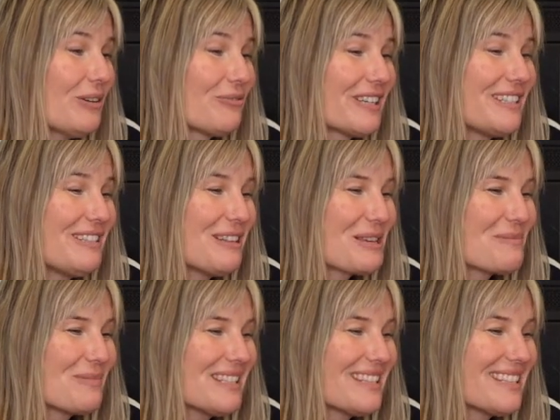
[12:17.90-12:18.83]
have recently
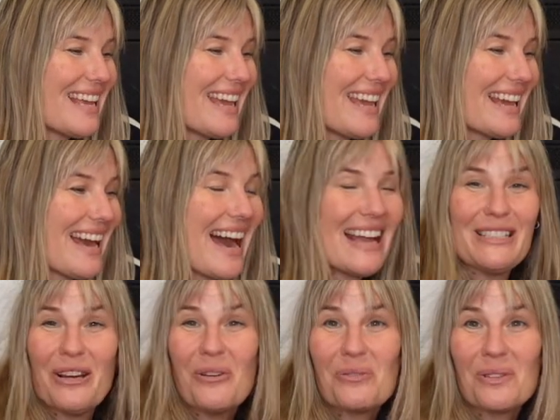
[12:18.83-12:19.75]
been saying, I
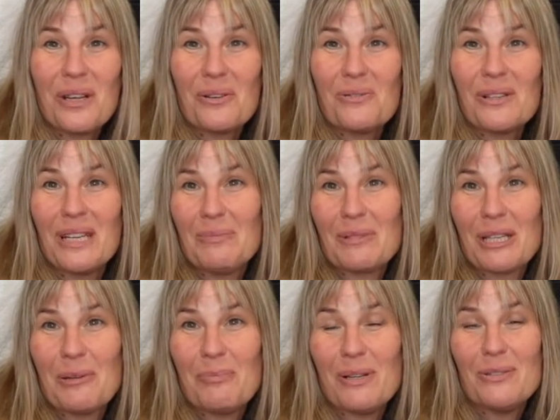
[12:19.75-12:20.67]
don't know what I'm
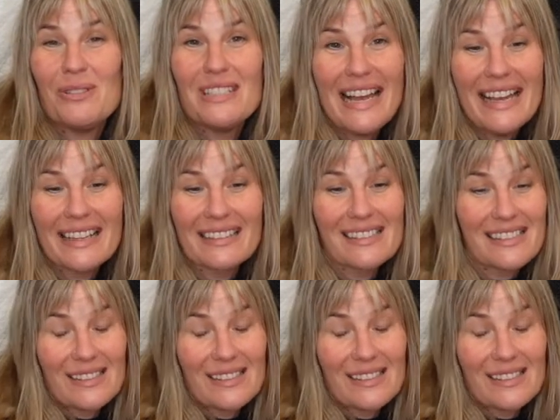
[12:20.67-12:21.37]
gonna post next.